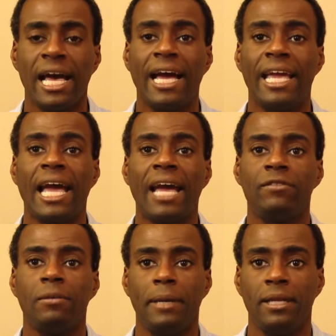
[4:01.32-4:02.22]
I
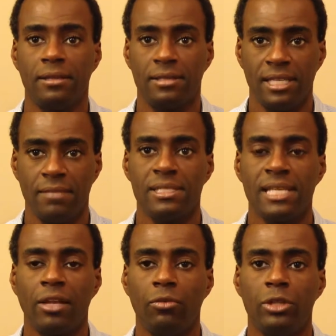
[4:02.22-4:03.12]
have to pay the same
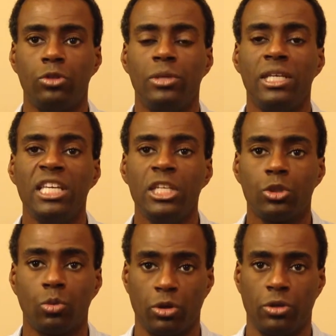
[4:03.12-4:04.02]
salary to
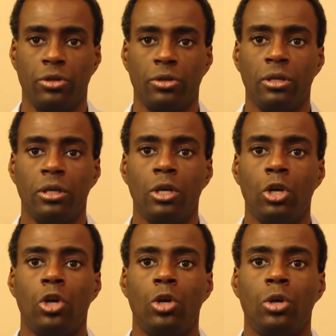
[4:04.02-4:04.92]
each worker,
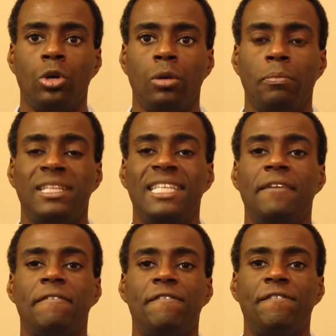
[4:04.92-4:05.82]
but the
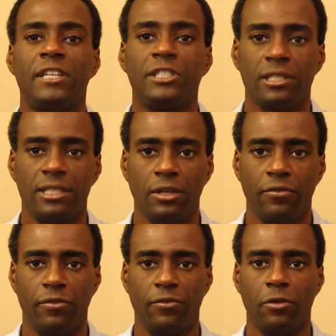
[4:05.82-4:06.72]
efficiency
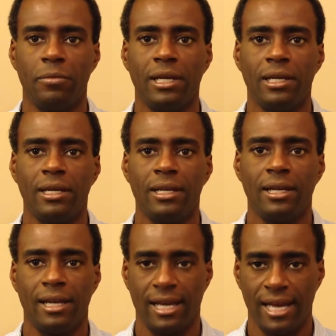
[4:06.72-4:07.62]
of the firm
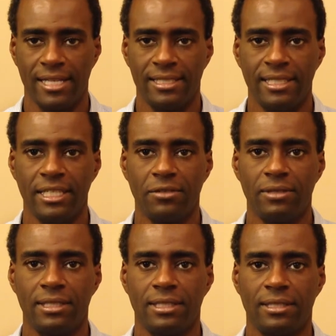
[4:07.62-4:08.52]
has
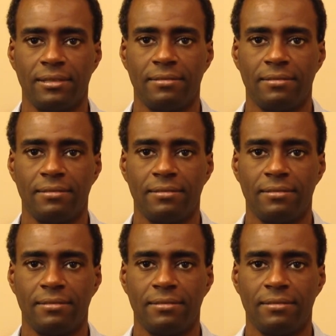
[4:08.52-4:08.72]
decreased.